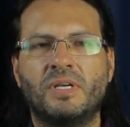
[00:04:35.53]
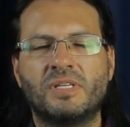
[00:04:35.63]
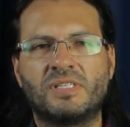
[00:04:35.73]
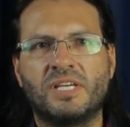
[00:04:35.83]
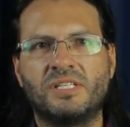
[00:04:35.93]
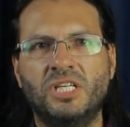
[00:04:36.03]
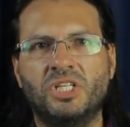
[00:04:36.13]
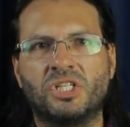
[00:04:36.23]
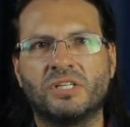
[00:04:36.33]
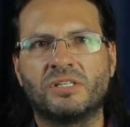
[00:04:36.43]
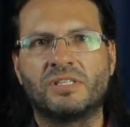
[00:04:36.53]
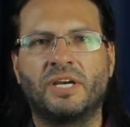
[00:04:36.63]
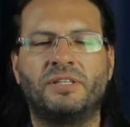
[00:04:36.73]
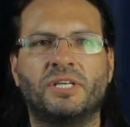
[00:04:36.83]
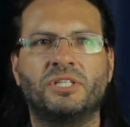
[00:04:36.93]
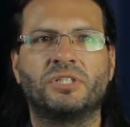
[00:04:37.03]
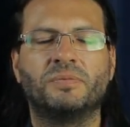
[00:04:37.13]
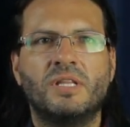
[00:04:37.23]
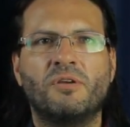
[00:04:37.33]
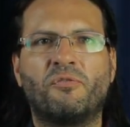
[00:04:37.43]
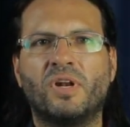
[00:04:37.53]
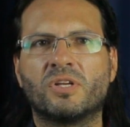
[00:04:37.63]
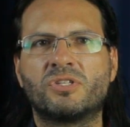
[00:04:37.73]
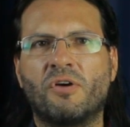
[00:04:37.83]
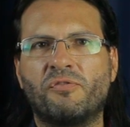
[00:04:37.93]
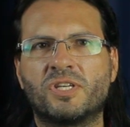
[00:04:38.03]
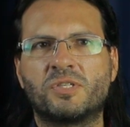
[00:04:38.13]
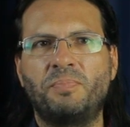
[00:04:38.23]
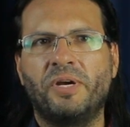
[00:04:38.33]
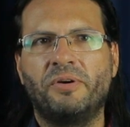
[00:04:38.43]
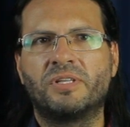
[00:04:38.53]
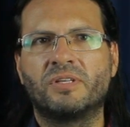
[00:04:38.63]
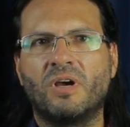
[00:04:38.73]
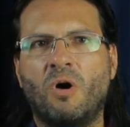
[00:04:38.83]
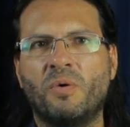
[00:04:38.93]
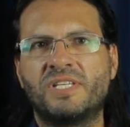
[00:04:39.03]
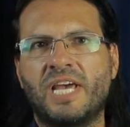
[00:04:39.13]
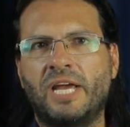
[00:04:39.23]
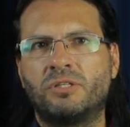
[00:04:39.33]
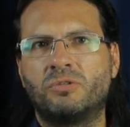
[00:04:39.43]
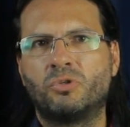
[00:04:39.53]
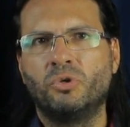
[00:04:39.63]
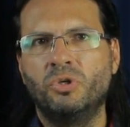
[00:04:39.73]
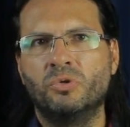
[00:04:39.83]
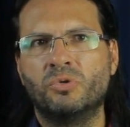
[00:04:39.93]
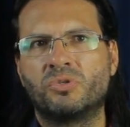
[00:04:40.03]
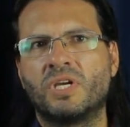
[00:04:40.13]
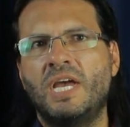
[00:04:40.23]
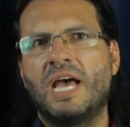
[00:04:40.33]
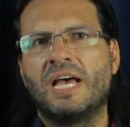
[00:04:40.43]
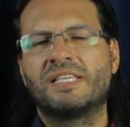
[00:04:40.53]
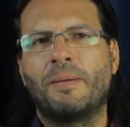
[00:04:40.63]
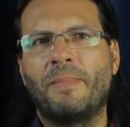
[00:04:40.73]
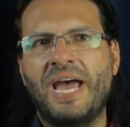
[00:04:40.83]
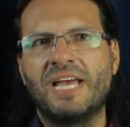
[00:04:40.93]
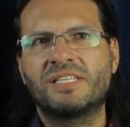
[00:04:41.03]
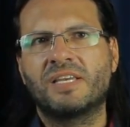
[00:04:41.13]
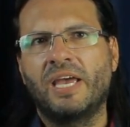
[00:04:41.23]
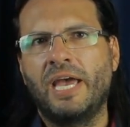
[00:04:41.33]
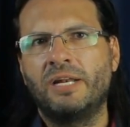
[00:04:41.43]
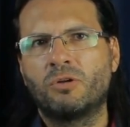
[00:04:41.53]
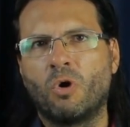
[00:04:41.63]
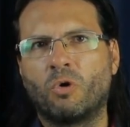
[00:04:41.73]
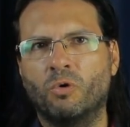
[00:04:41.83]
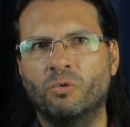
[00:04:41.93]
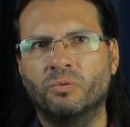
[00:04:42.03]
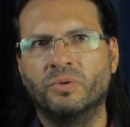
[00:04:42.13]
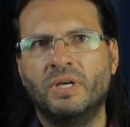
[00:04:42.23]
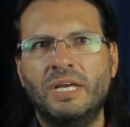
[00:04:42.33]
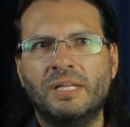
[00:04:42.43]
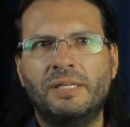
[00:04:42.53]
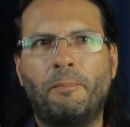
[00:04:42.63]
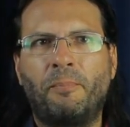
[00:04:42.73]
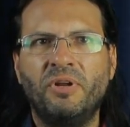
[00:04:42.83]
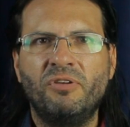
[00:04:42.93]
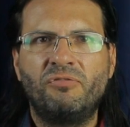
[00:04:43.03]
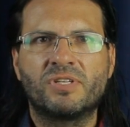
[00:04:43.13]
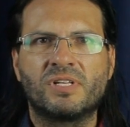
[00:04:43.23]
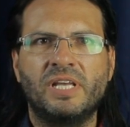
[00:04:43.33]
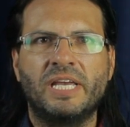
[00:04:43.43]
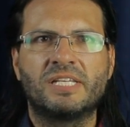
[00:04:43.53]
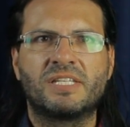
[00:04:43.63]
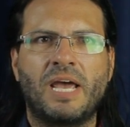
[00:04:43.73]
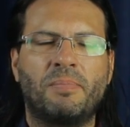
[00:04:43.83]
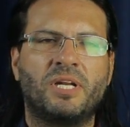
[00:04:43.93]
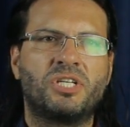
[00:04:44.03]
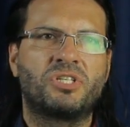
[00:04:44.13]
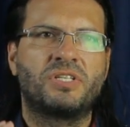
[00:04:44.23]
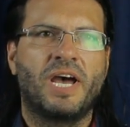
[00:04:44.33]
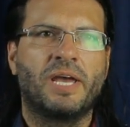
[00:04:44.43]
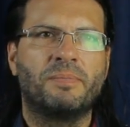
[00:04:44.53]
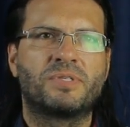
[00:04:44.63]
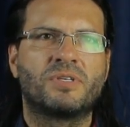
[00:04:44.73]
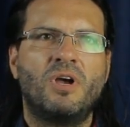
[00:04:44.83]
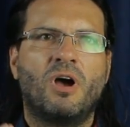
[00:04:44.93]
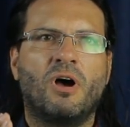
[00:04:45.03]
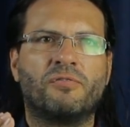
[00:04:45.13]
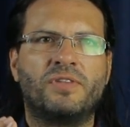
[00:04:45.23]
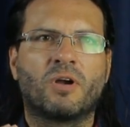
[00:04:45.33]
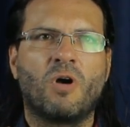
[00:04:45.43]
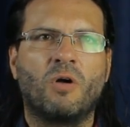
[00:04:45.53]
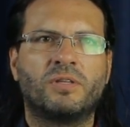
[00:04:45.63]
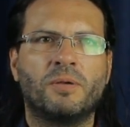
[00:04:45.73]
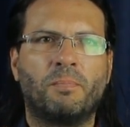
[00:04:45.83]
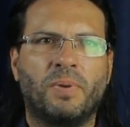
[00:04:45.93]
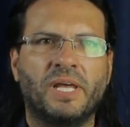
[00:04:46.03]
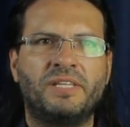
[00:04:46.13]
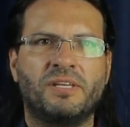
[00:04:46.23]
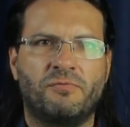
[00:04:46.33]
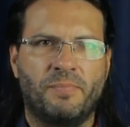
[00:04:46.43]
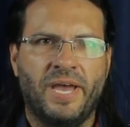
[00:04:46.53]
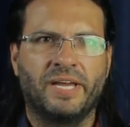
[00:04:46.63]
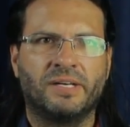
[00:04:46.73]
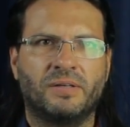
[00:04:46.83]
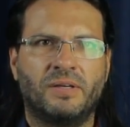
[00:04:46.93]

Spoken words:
Says Nietzsche, citation, the philosophic spirit always had to use as a mask and cocoon the previously established types of the contemplative man,